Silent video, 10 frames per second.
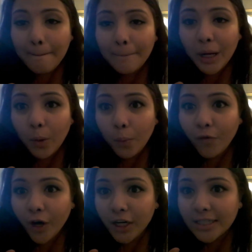But
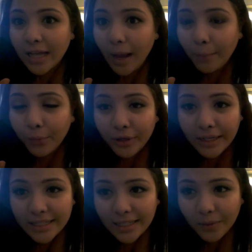for some
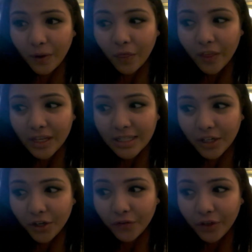reason, with this
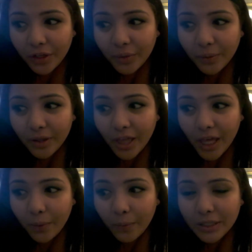interview,
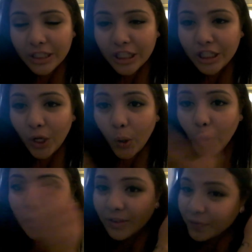it was just a whole